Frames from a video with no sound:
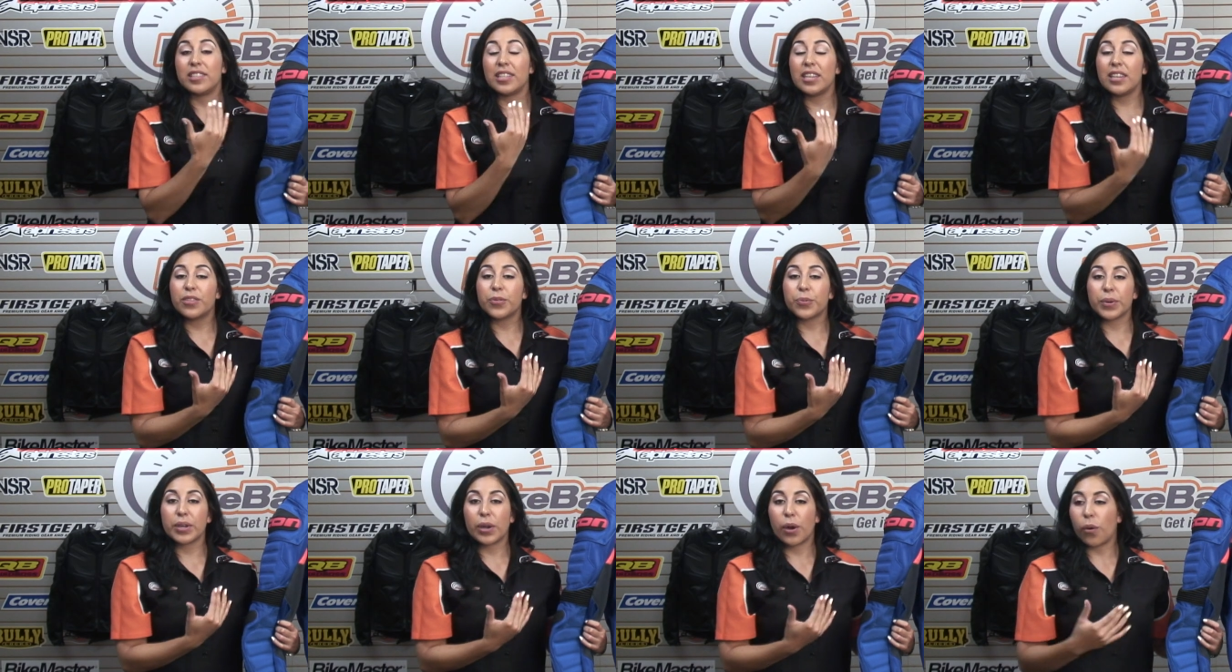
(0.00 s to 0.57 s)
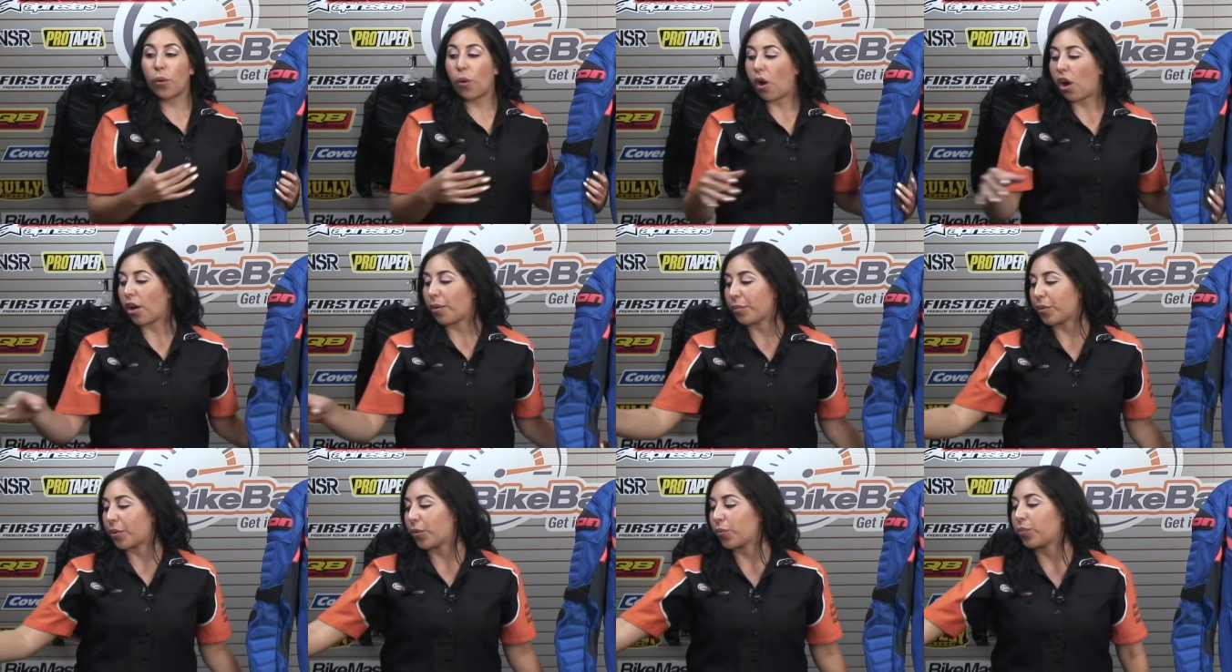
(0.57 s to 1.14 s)
D3O
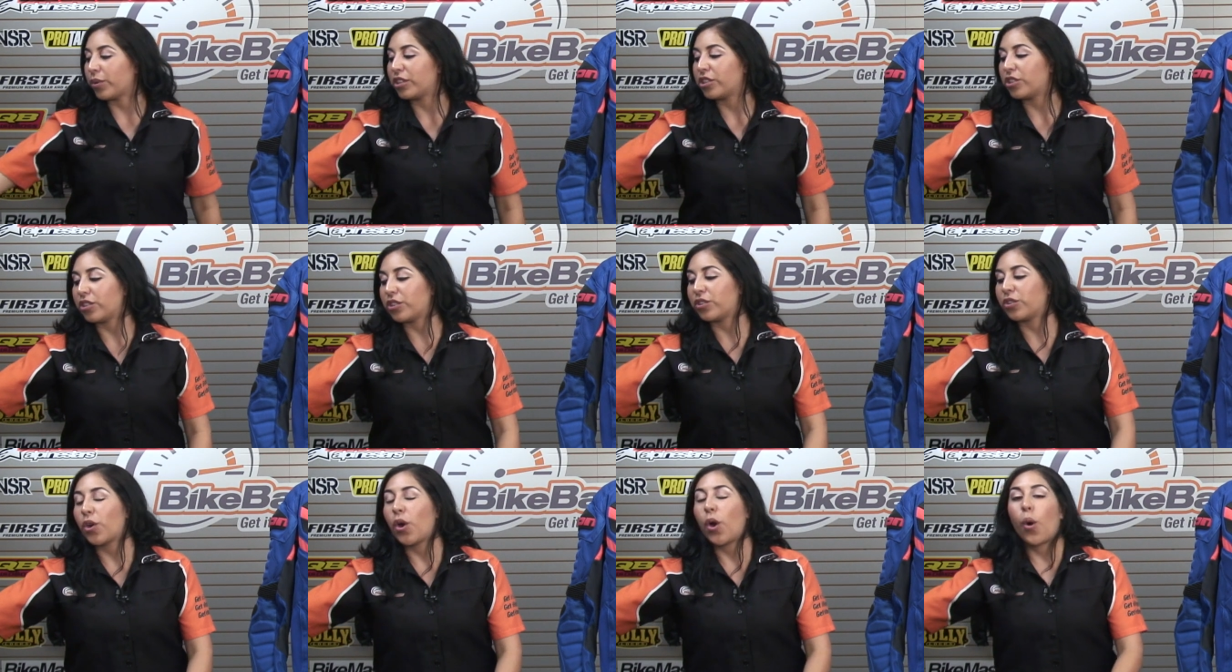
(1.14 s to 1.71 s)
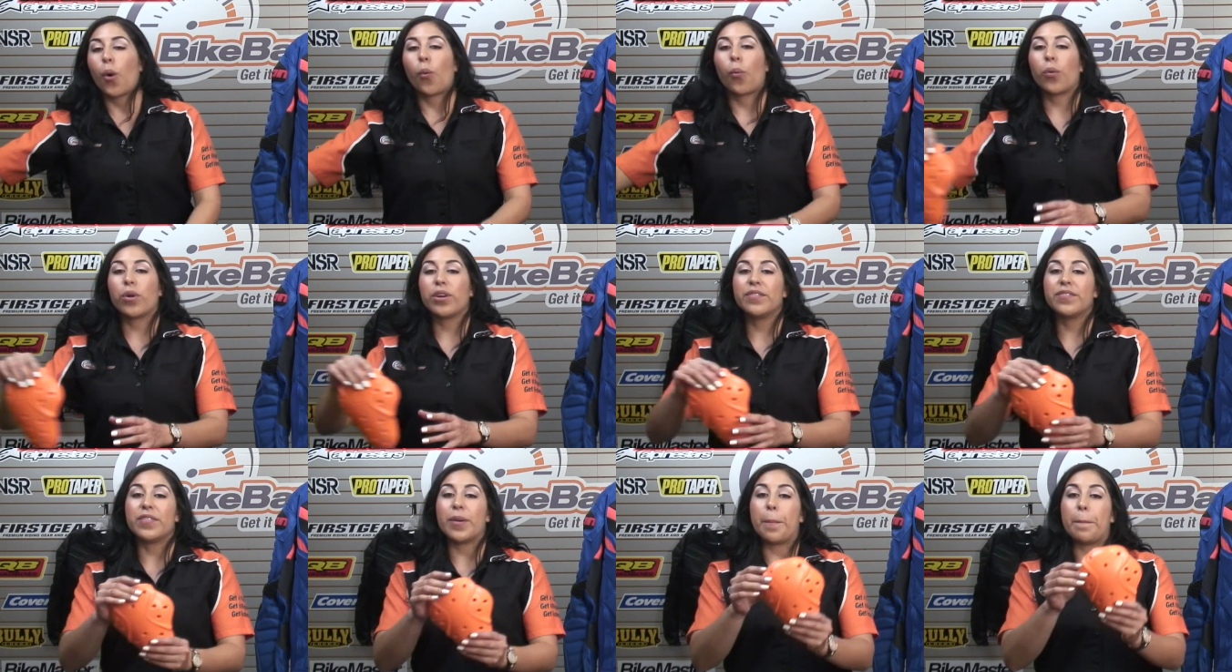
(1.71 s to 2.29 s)
armor, which is one
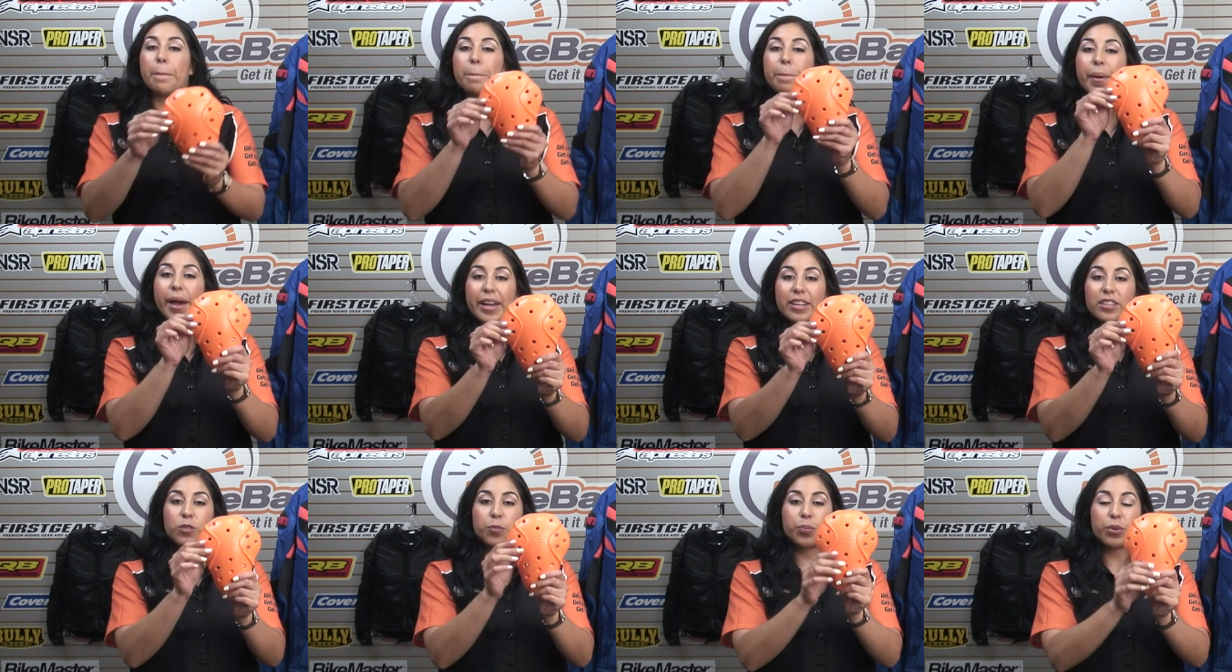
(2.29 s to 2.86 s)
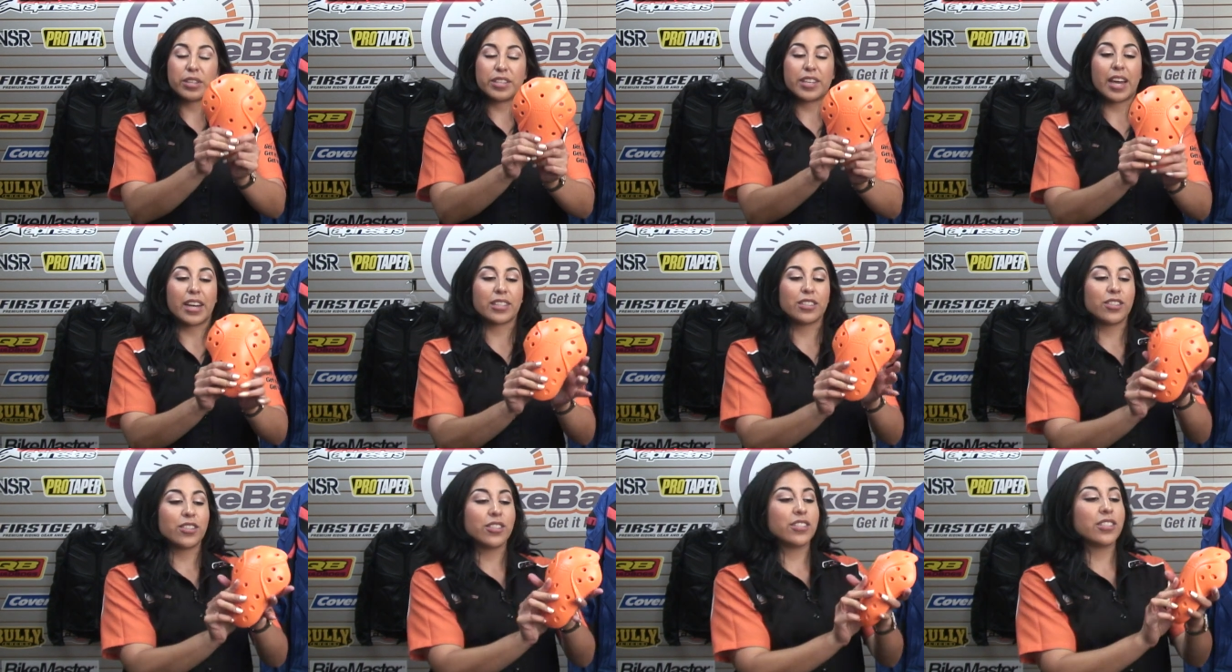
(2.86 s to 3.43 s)
of the best
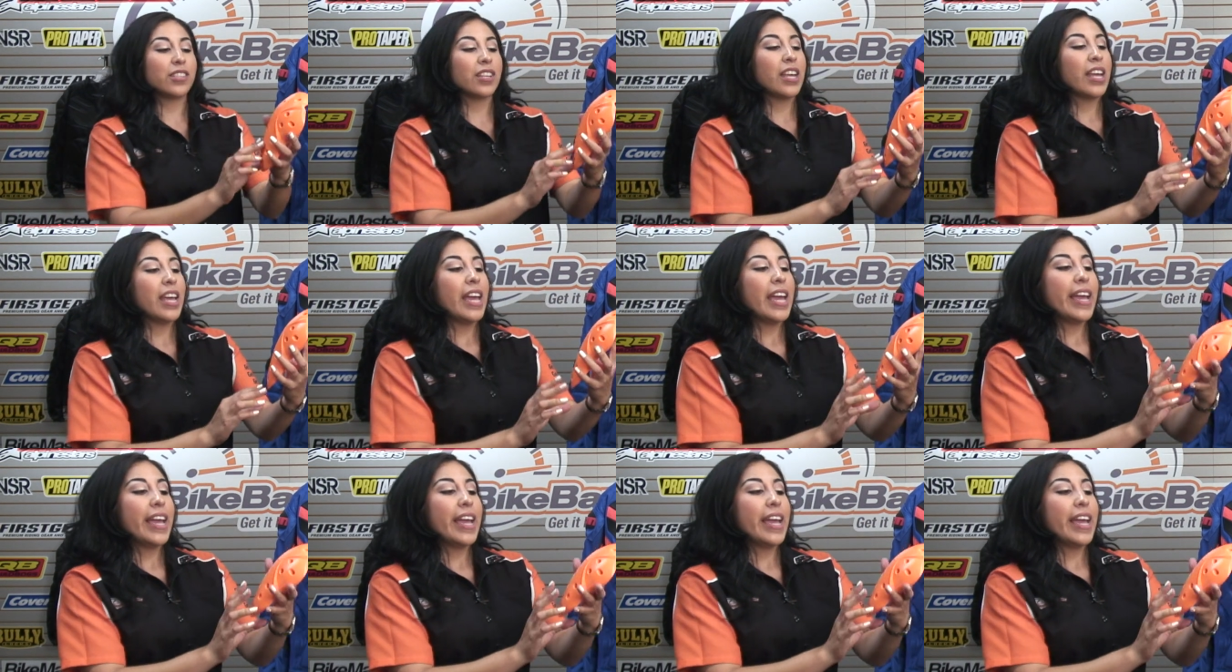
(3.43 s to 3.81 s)
protectors.